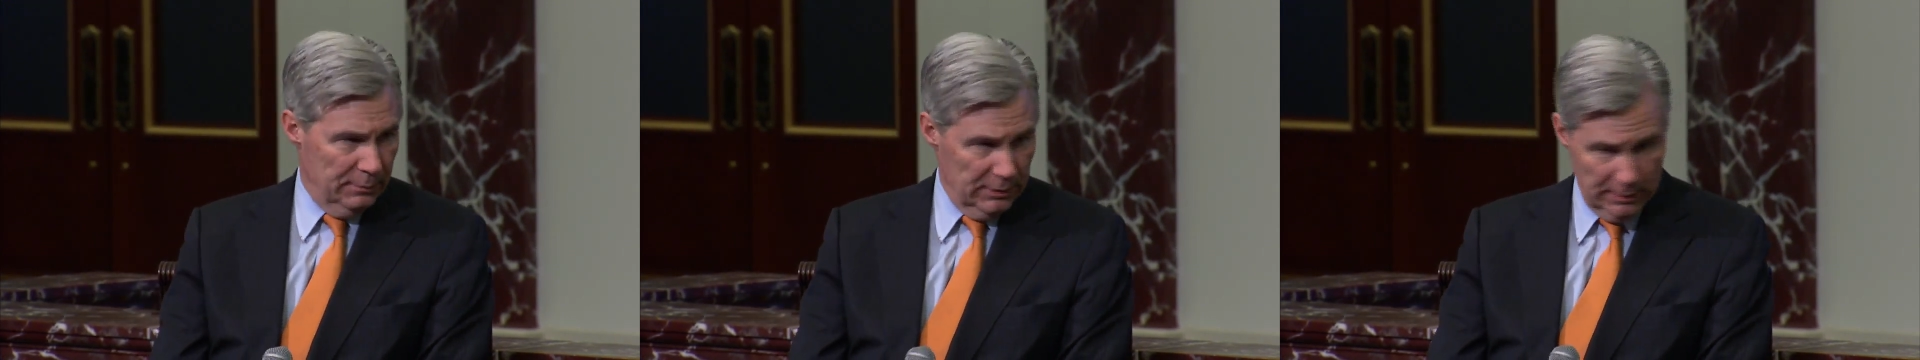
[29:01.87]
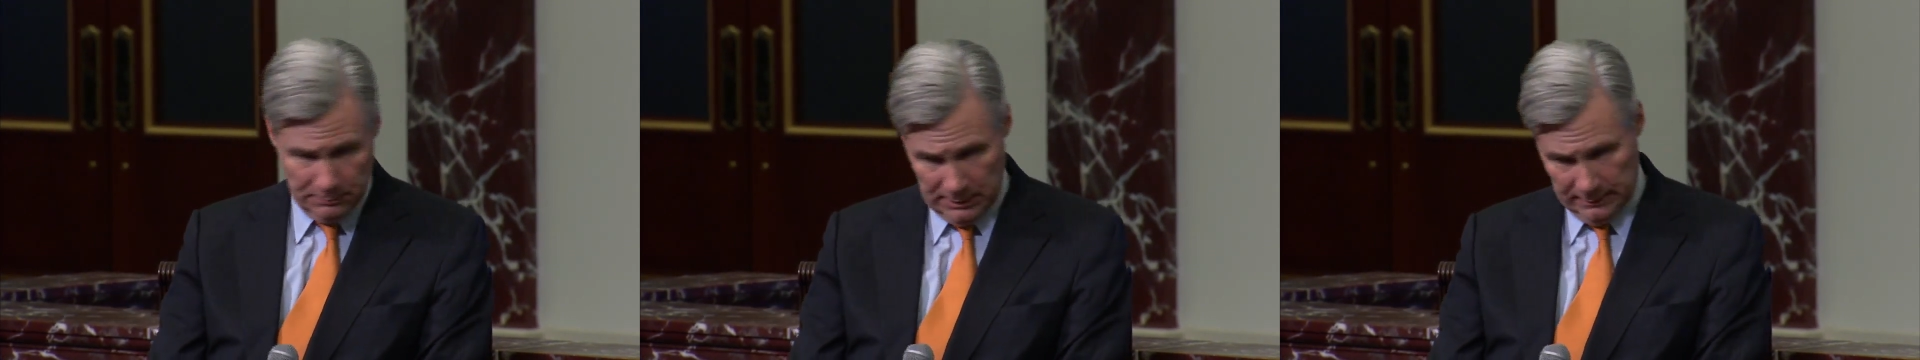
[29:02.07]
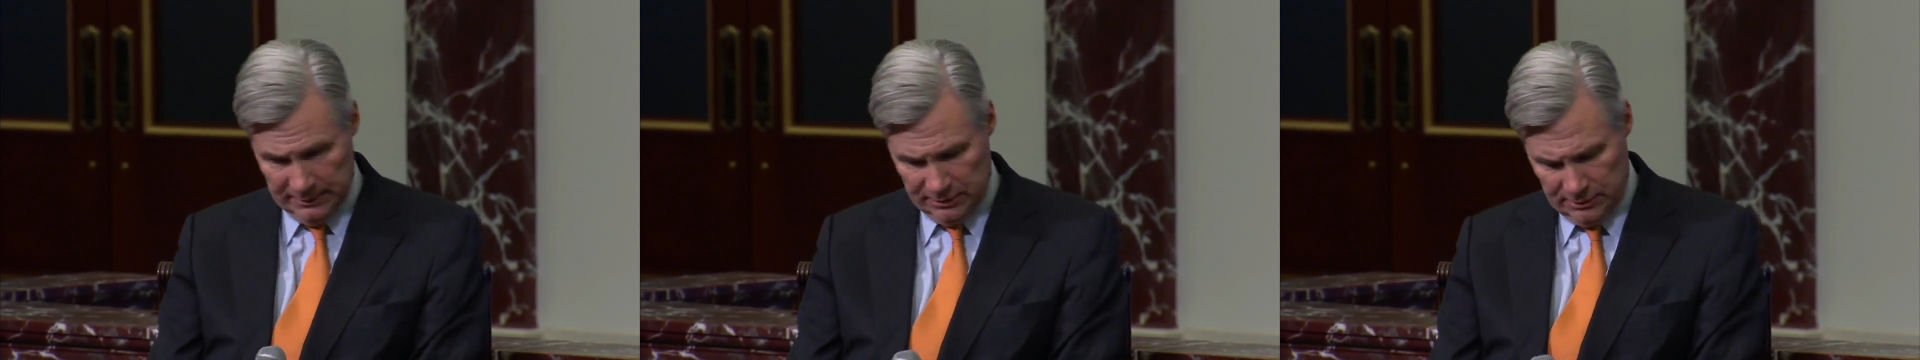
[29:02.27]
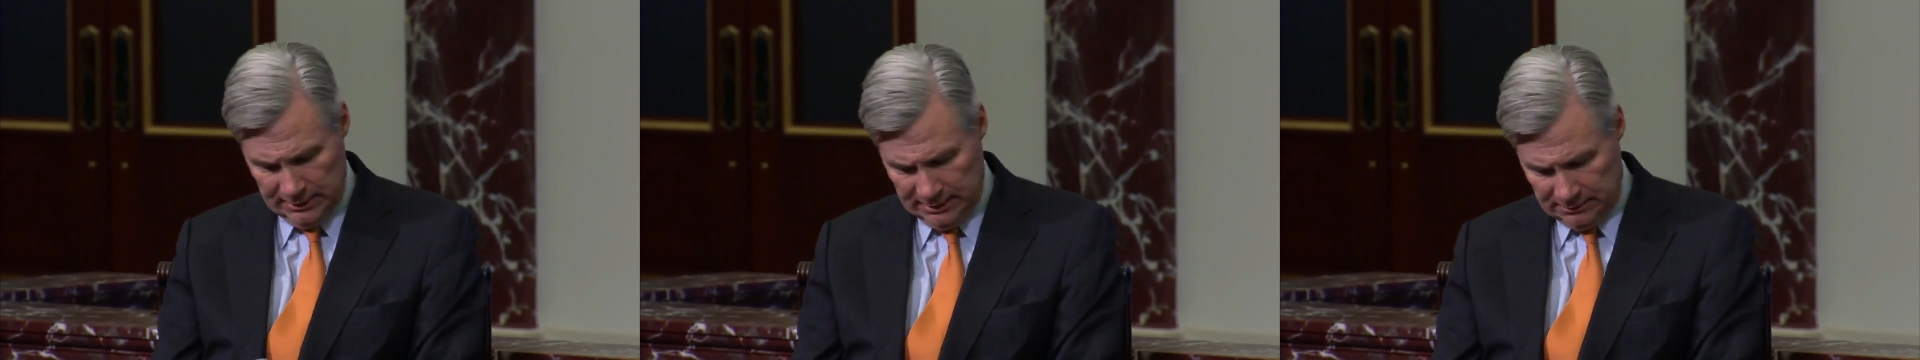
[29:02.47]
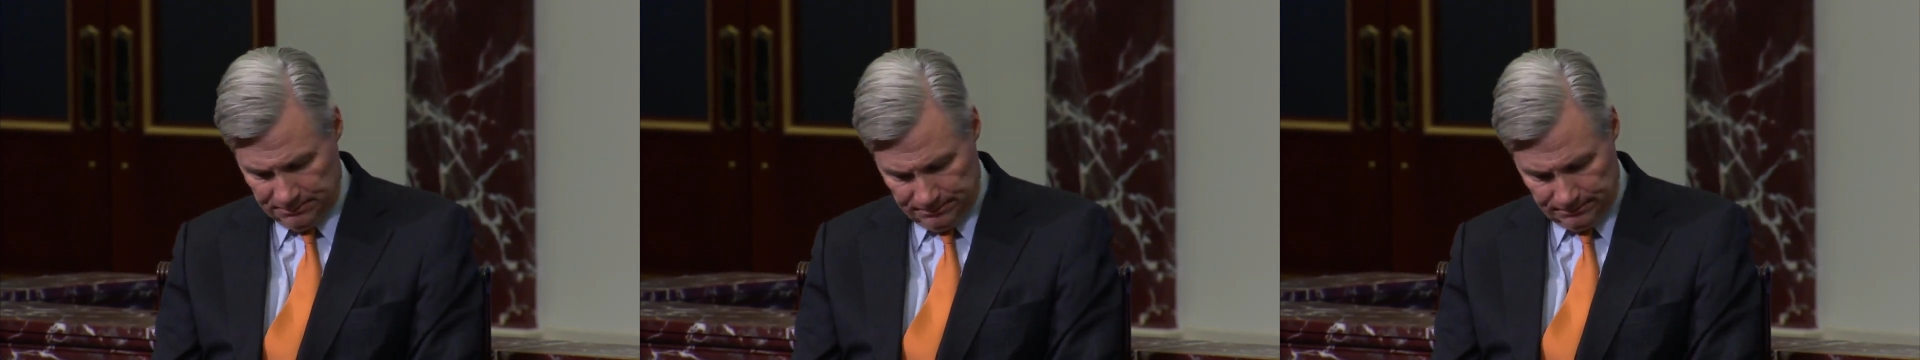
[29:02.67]
and they'll probably try
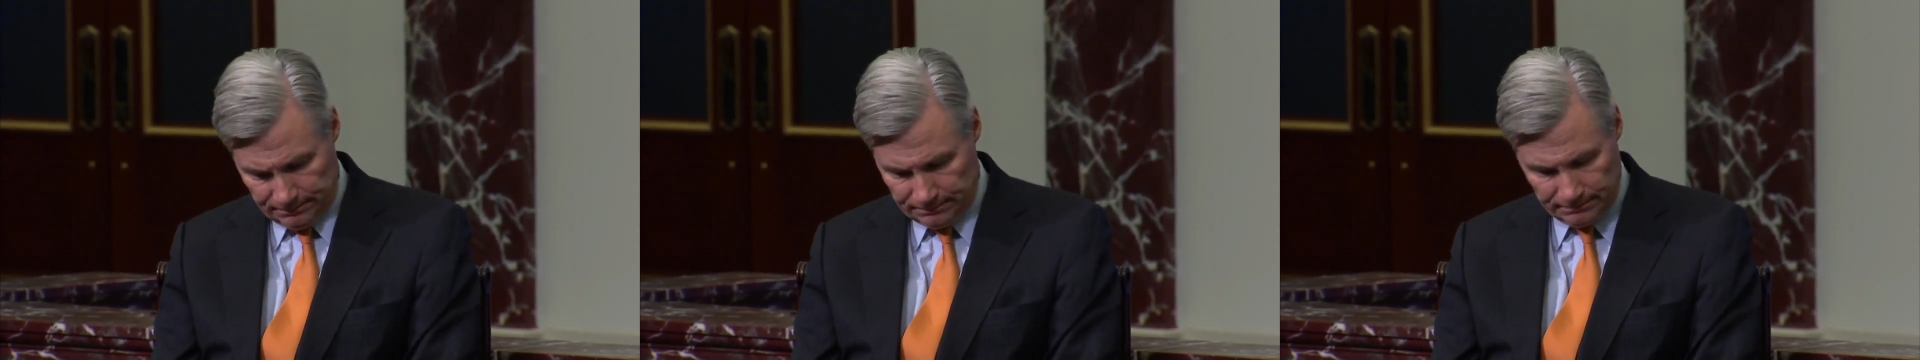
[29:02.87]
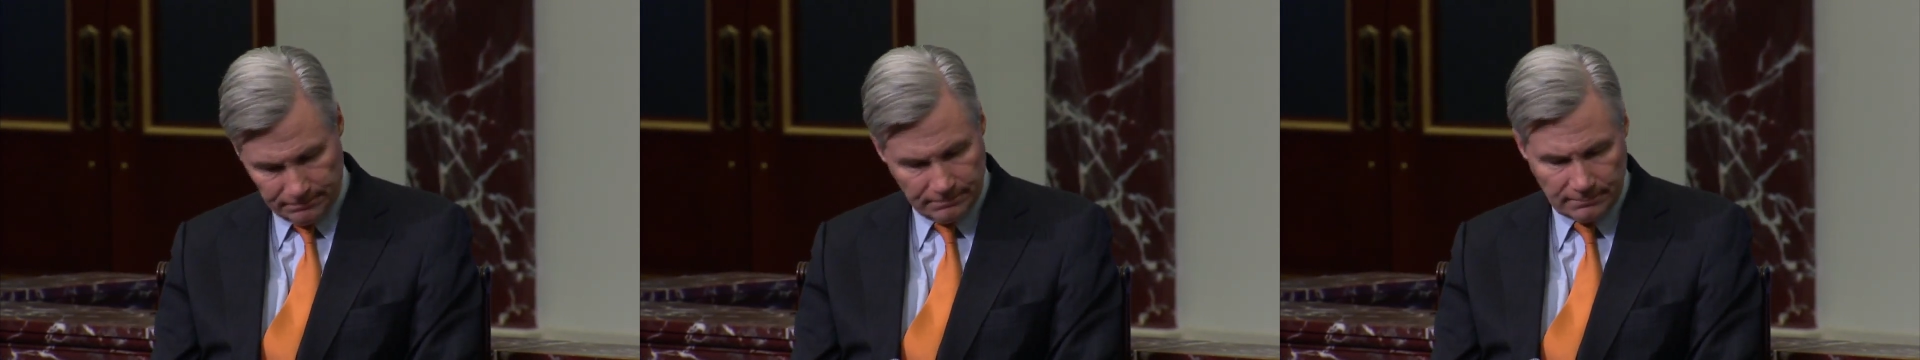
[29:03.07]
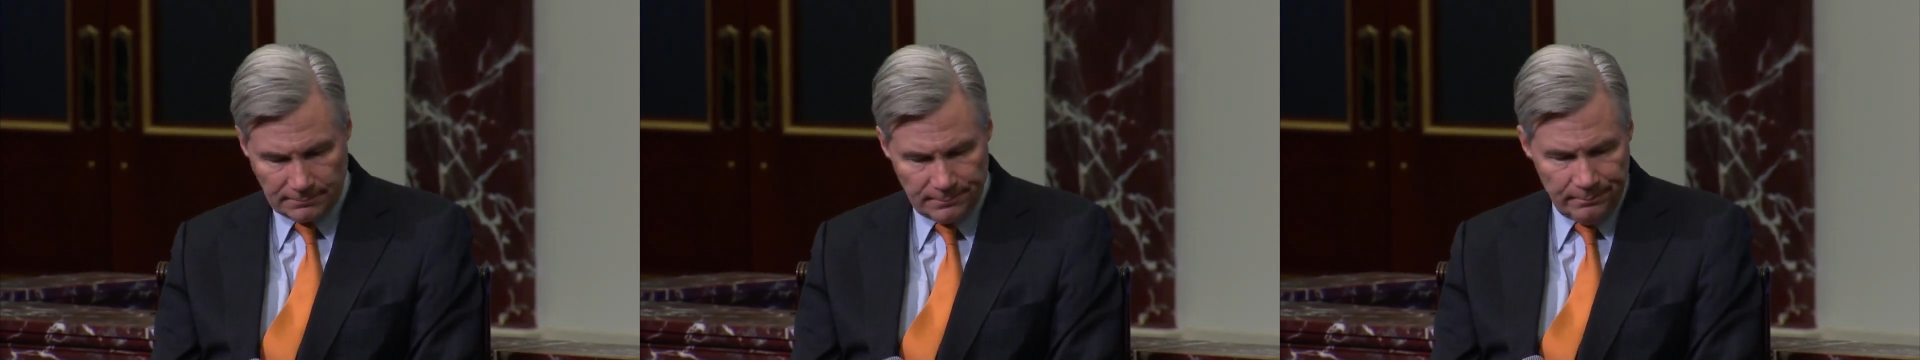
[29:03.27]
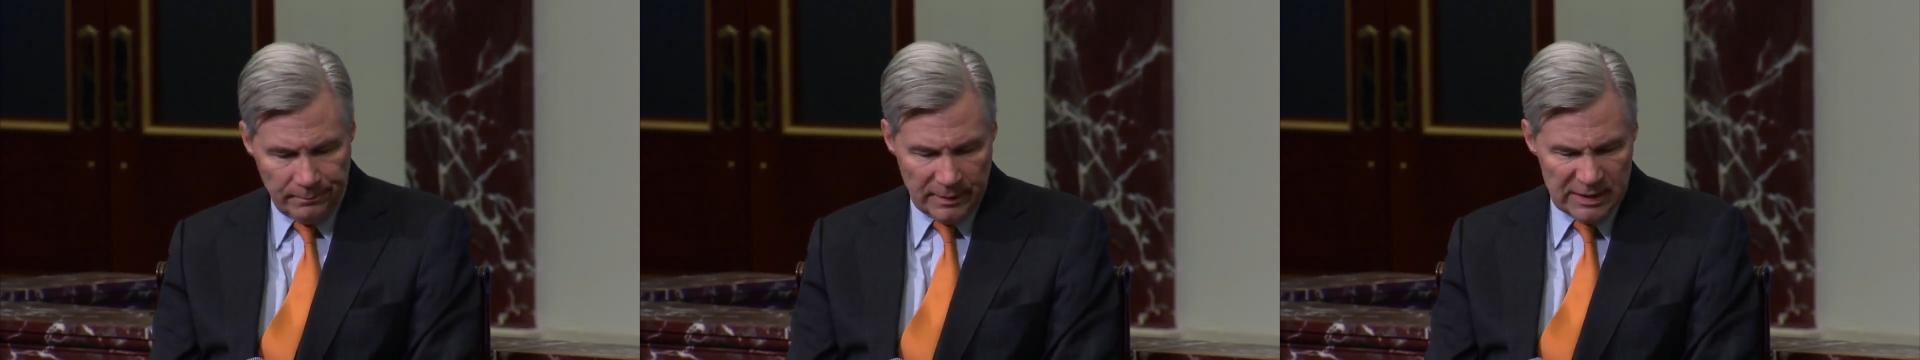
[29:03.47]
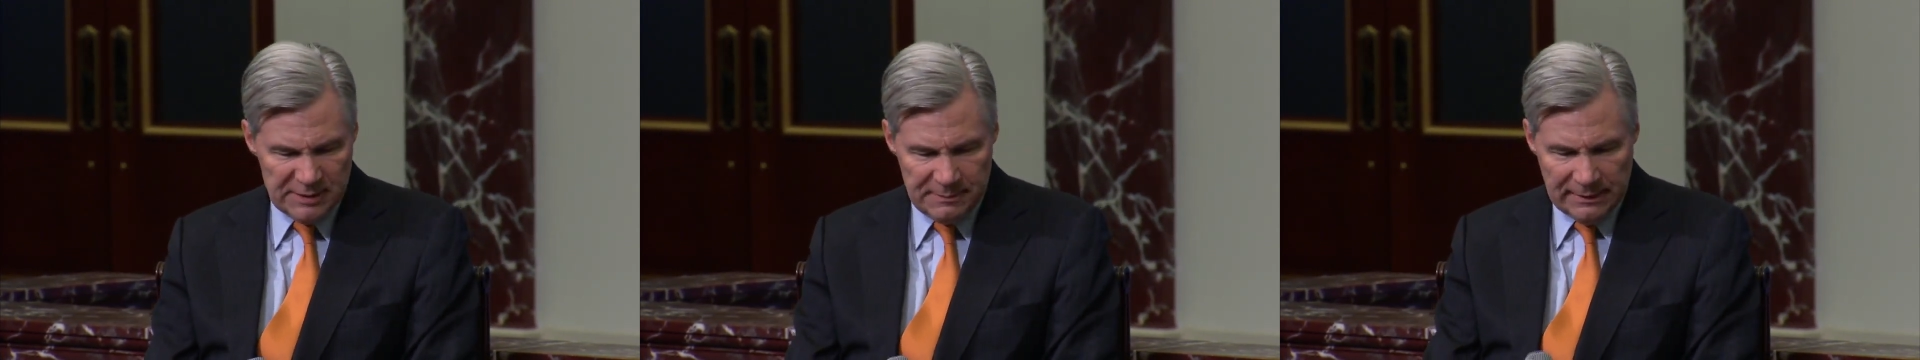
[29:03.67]
to
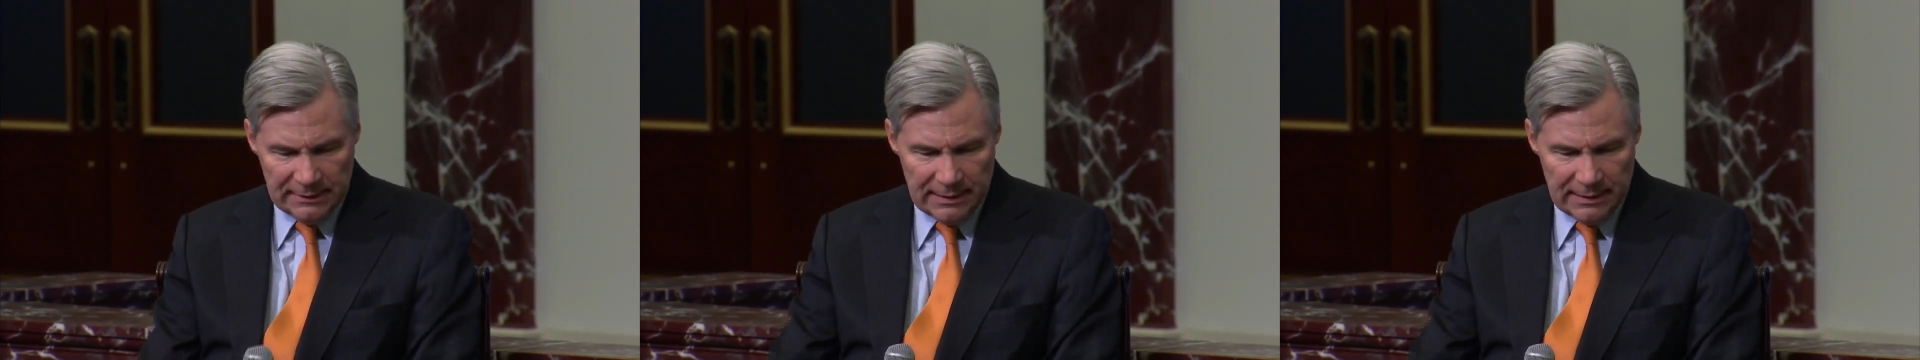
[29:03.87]
spend a